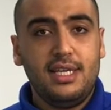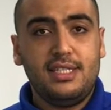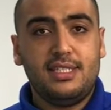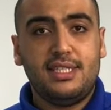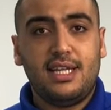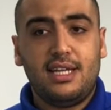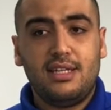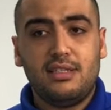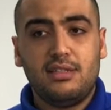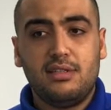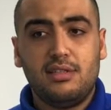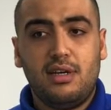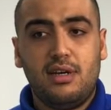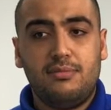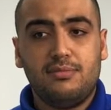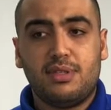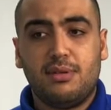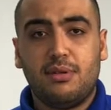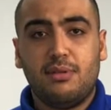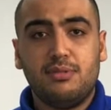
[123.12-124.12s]
is that
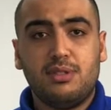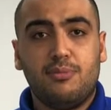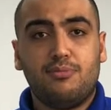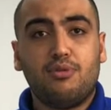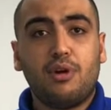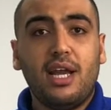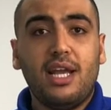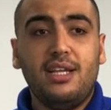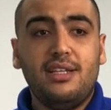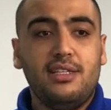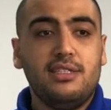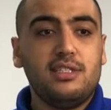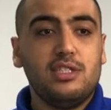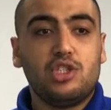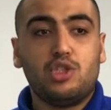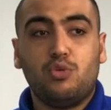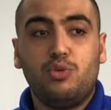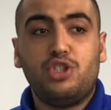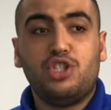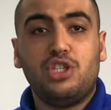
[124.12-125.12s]
some of the brain isn't
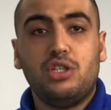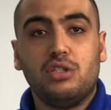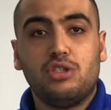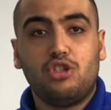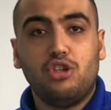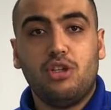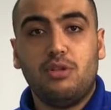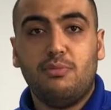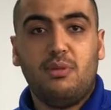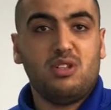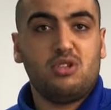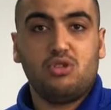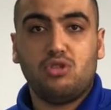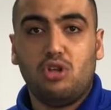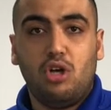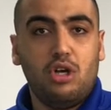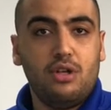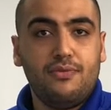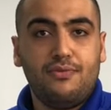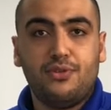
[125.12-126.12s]
switching certain muscles
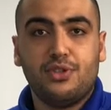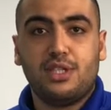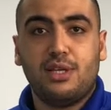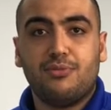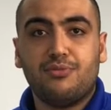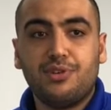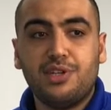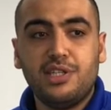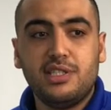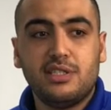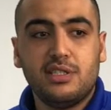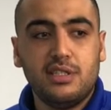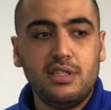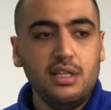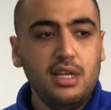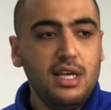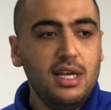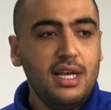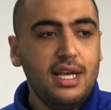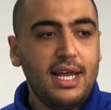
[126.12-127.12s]
on for some
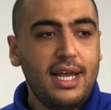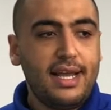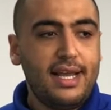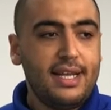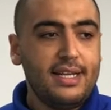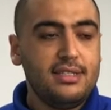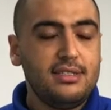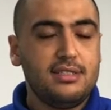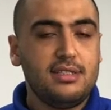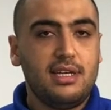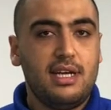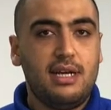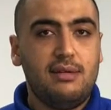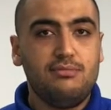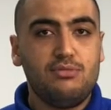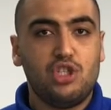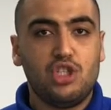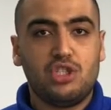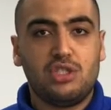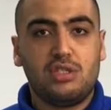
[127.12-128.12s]
reason, and
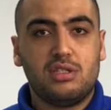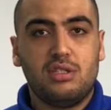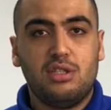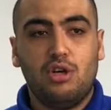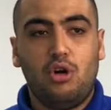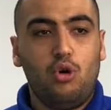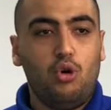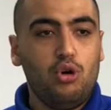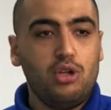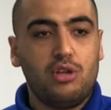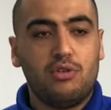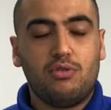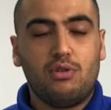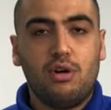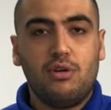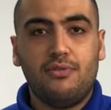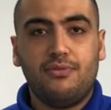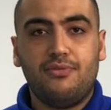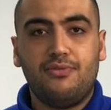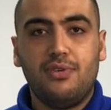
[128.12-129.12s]
just the order
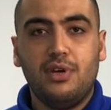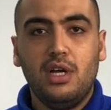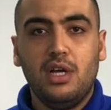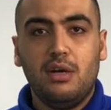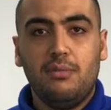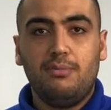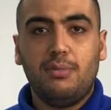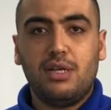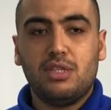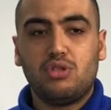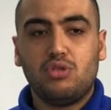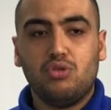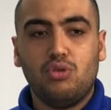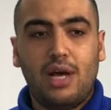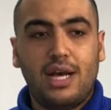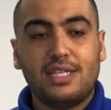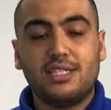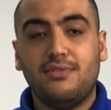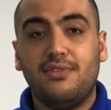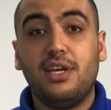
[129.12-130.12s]
of muscle
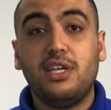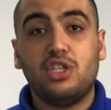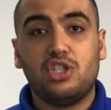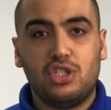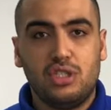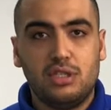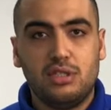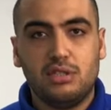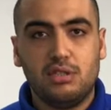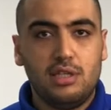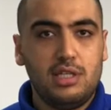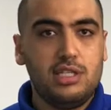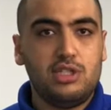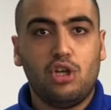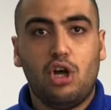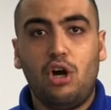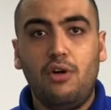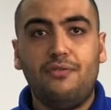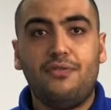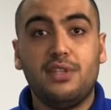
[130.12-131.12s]
activation is
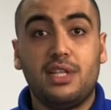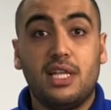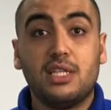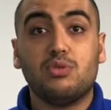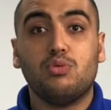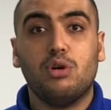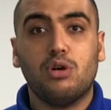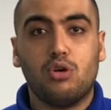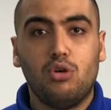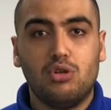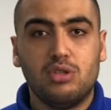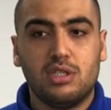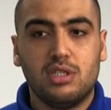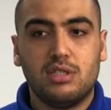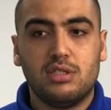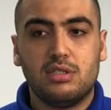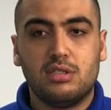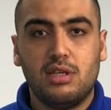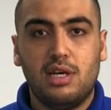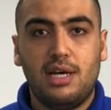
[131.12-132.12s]
off, and that's what
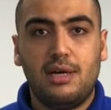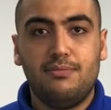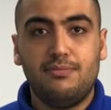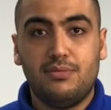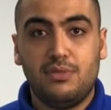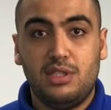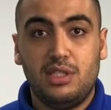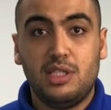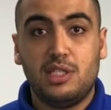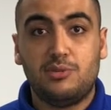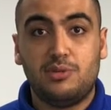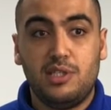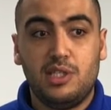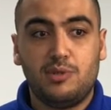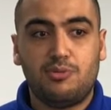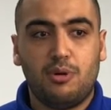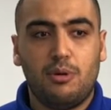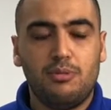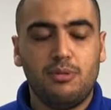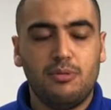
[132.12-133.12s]
causes
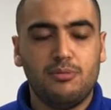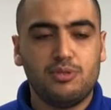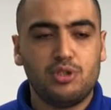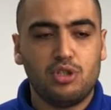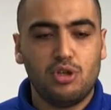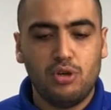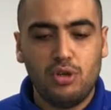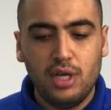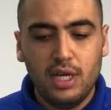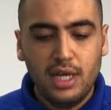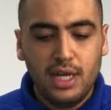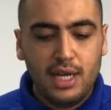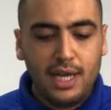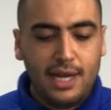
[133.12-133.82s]
this problem. So,